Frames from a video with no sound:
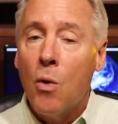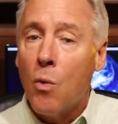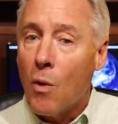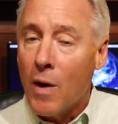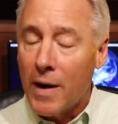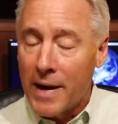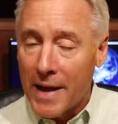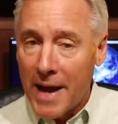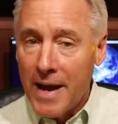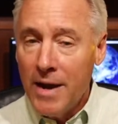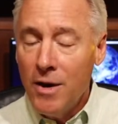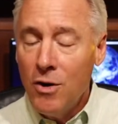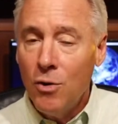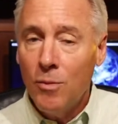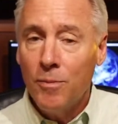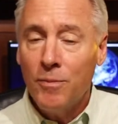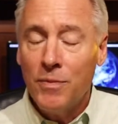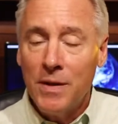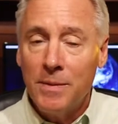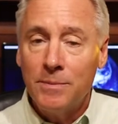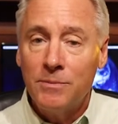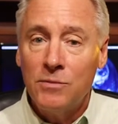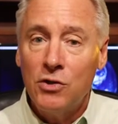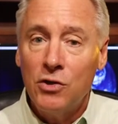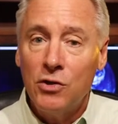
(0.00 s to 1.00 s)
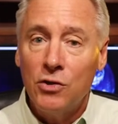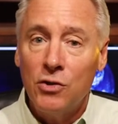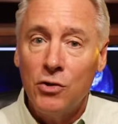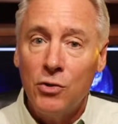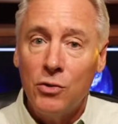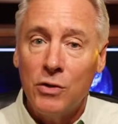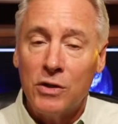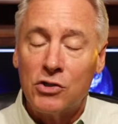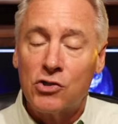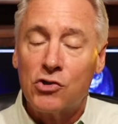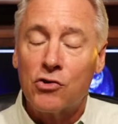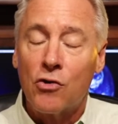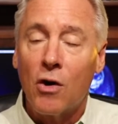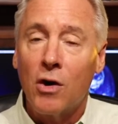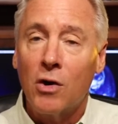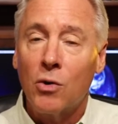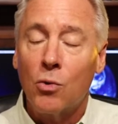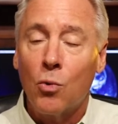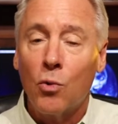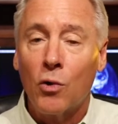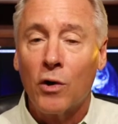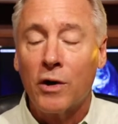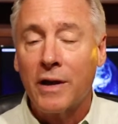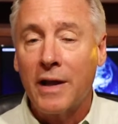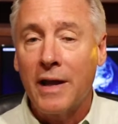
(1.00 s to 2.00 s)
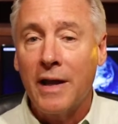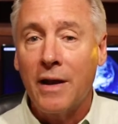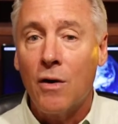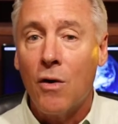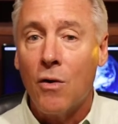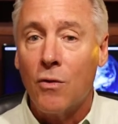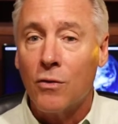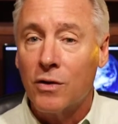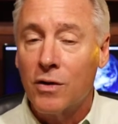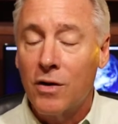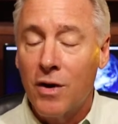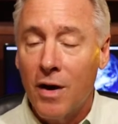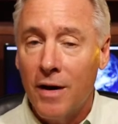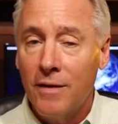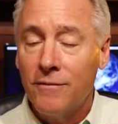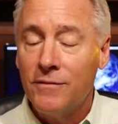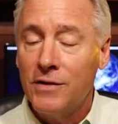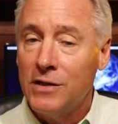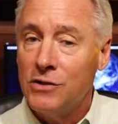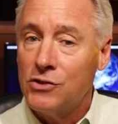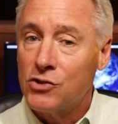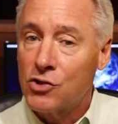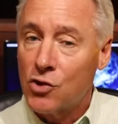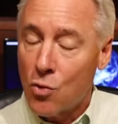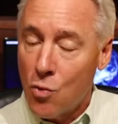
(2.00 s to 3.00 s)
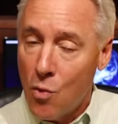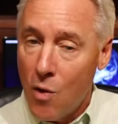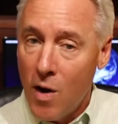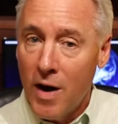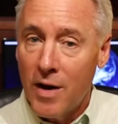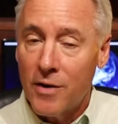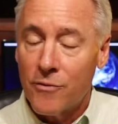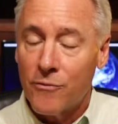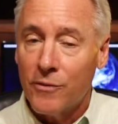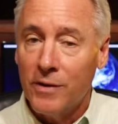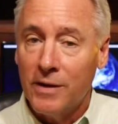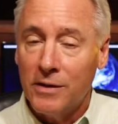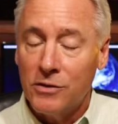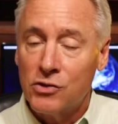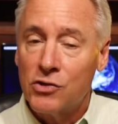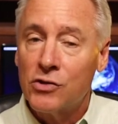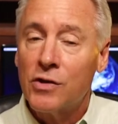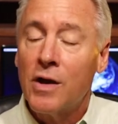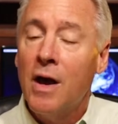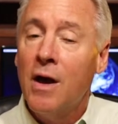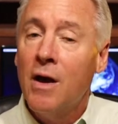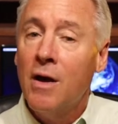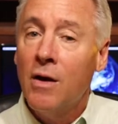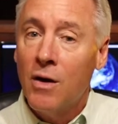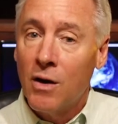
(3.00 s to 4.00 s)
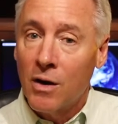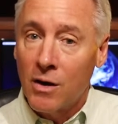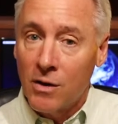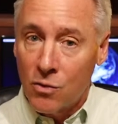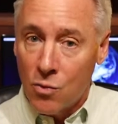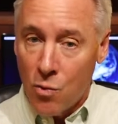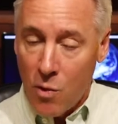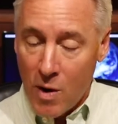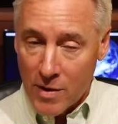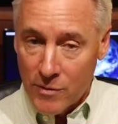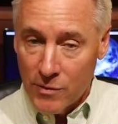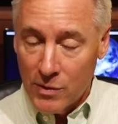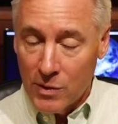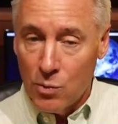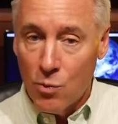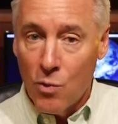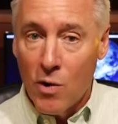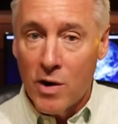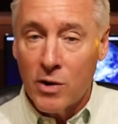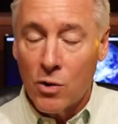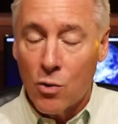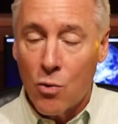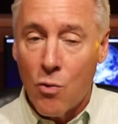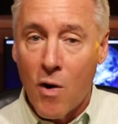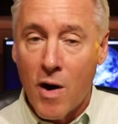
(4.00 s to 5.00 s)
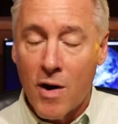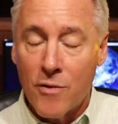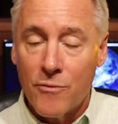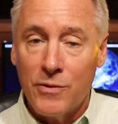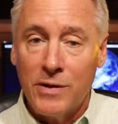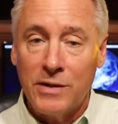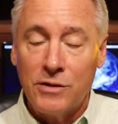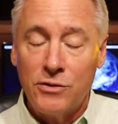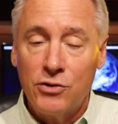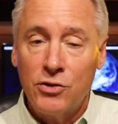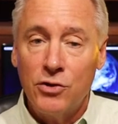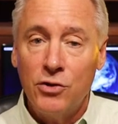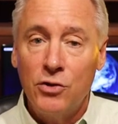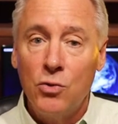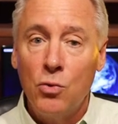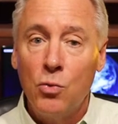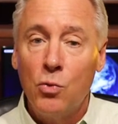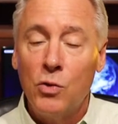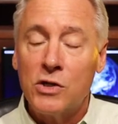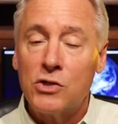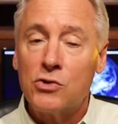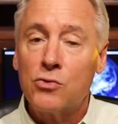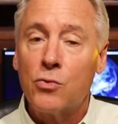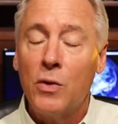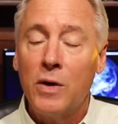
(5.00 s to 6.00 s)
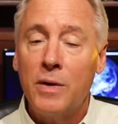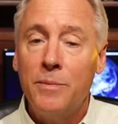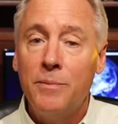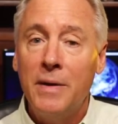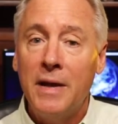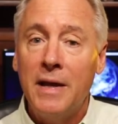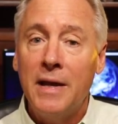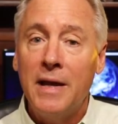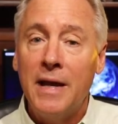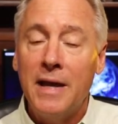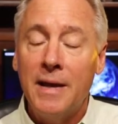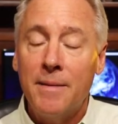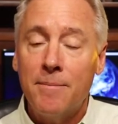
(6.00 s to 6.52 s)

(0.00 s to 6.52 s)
What I help them do is start working on Covey's quadrants, Quadrant 1 and Quadrant 2, which would be